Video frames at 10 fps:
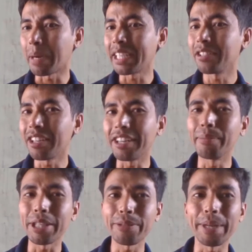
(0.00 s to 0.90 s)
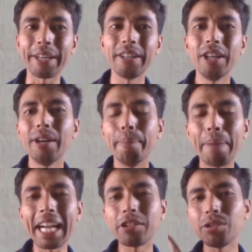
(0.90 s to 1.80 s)
particular investment,
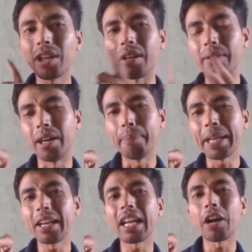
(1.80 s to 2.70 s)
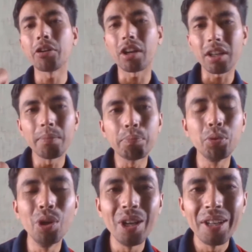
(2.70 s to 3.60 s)
back to the MakerDAO.com
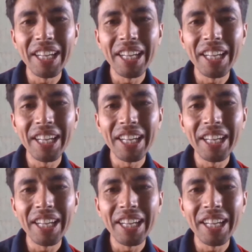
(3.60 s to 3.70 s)
pool,